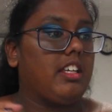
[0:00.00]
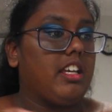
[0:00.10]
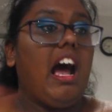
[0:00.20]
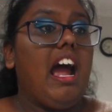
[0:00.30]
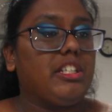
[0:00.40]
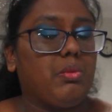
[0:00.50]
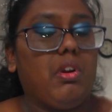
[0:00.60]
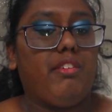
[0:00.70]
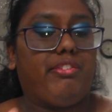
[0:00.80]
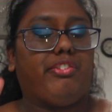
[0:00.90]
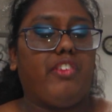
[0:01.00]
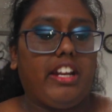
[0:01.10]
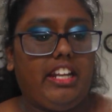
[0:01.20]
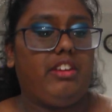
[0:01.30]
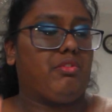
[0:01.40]
Guys, what a
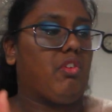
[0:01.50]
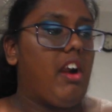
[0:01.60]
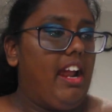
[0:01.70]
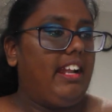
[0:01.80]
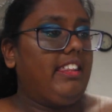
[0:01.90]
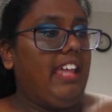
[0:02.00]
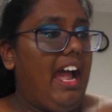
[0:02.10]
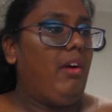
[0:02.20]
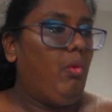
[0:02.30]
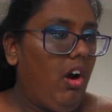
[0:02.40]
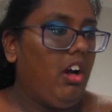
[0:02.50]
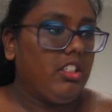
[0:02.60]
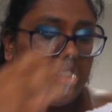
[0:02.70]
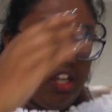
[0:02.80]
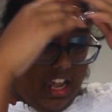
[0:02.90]
freaking ride that
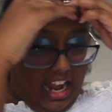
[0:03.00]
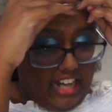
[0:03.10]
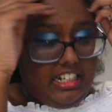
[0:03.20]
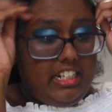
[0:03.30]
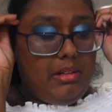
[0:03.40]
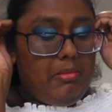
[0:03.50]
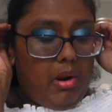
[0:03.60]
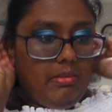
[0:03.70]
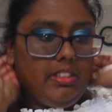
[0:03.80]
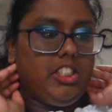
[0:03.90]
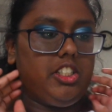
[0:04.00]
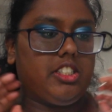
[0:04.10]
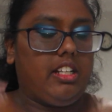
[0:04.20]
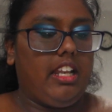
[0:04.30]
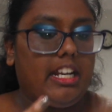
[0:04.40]
was. I needed a moment to
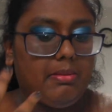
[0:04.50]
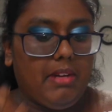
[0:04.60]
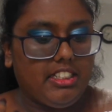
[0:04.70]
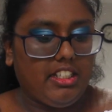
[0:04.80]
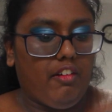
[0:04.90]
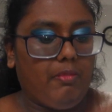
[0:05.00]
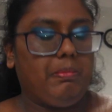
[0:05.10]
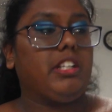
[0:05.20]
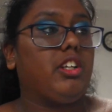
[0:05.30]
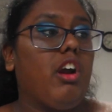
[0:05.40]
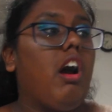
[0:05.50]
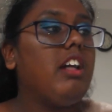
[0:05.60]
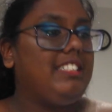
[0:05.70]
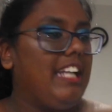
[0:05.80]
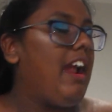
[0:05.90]
just collect myself, but
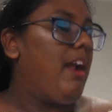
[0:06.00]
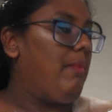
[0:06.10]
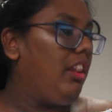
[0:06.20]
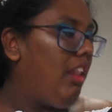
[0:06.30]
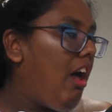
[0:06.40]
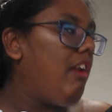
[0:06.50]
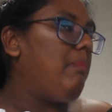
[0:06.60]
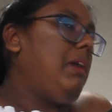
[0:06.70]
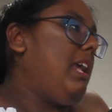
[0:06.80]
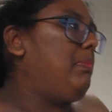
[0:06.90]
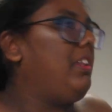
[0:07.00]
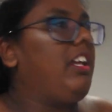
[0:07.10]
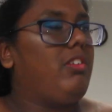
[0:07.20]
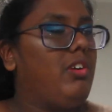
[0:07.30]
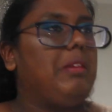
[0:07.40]
goddamn, a lot of people,
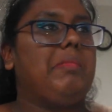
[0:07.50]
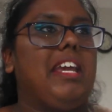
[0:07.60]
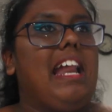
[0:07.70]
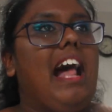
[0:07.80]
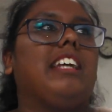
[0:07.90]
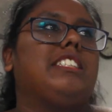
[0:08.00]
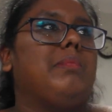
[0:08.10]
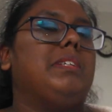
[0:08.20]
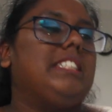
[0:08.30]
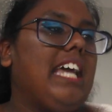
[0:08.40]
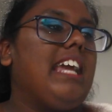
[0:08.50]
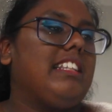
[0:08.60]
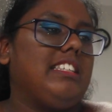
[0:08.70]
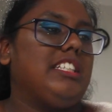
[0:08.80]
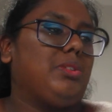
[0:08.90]
including me and Alex, have been saying
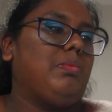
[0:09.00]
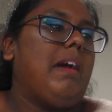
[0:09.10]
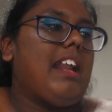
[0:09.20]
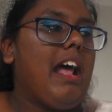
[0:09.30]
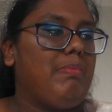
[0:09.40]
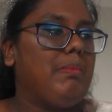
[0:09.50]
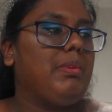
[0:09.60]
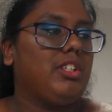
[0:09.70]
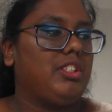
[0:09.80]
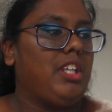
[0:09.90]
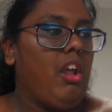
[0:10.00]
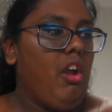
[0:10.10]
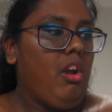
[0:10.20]
that this might happen because